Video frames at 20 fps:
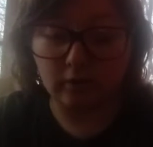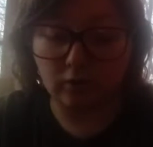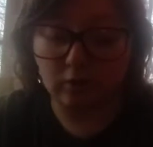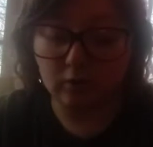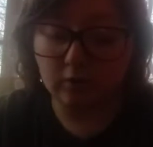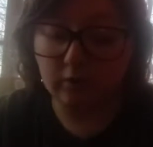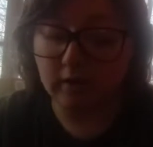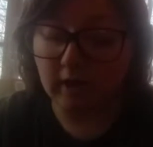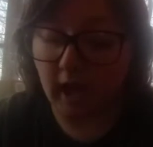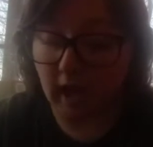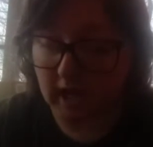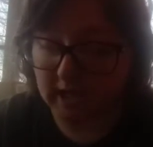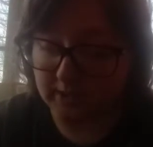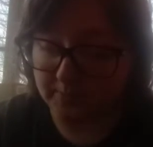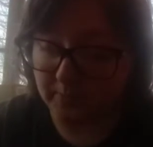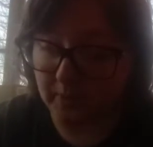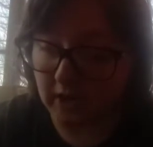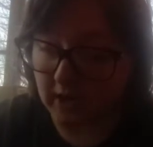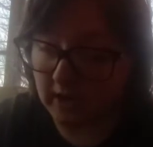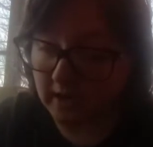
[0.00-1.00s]
look as
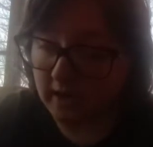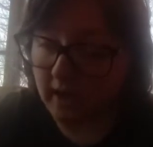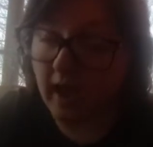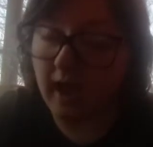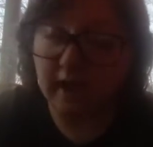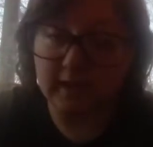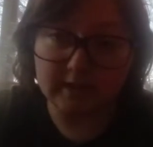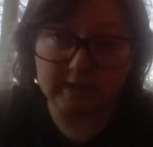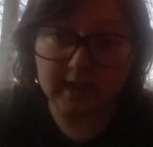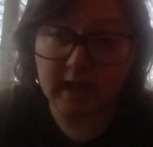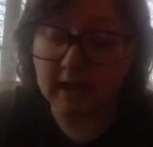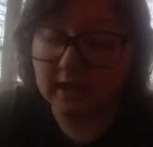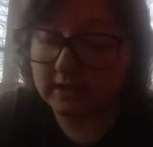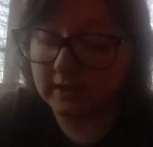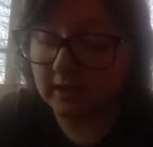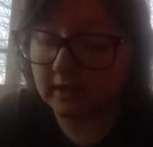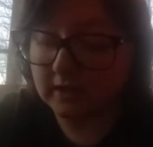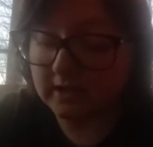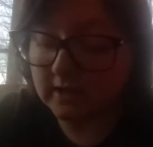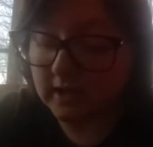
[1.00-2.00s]
bad as that
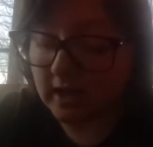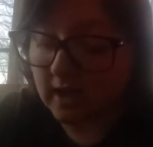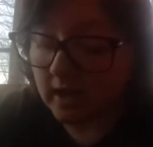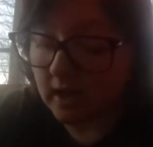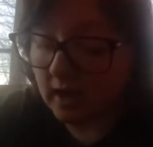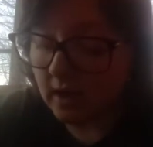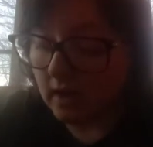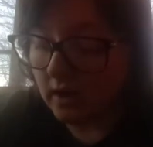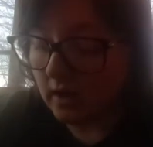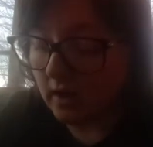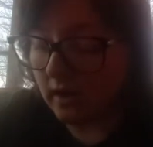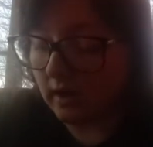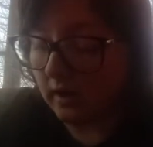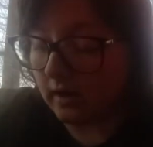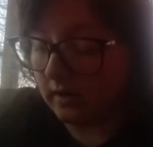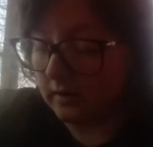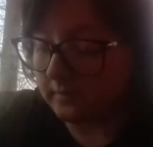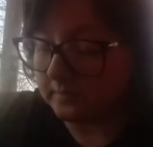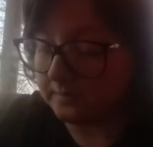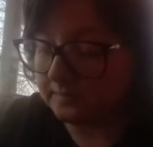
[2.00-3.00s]
does.
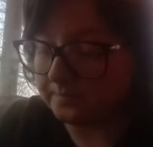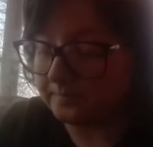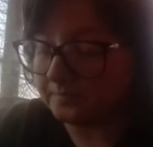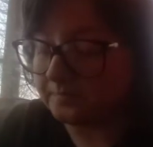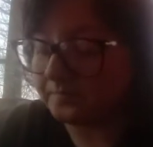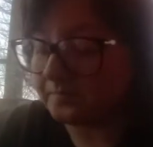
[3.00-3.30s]
Um,